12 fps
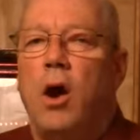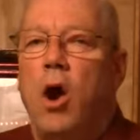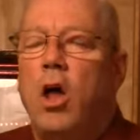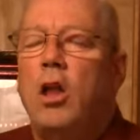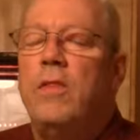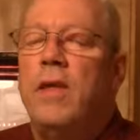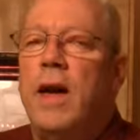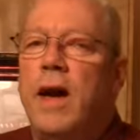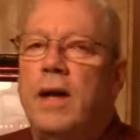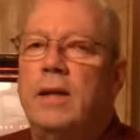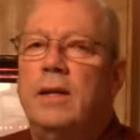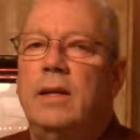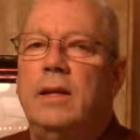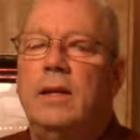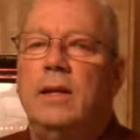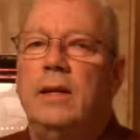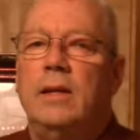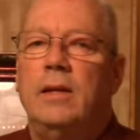All of that
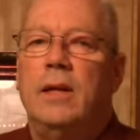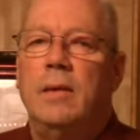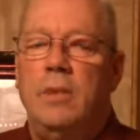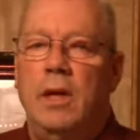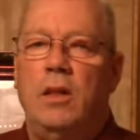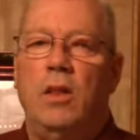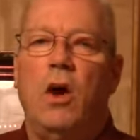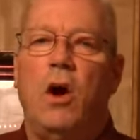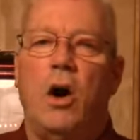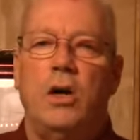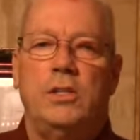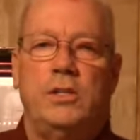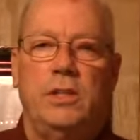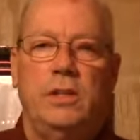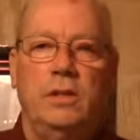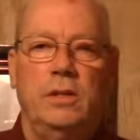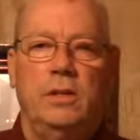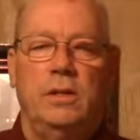can be lost
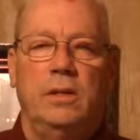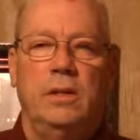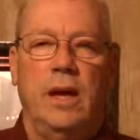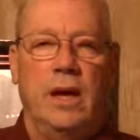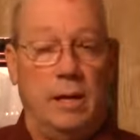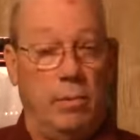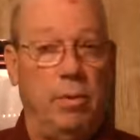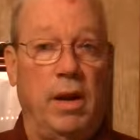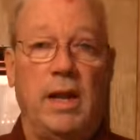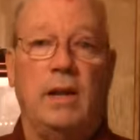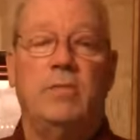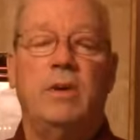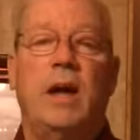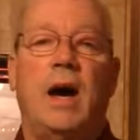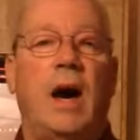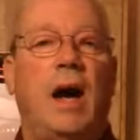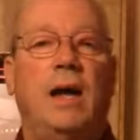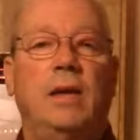in the blink of an
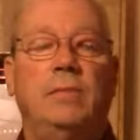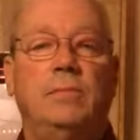eye.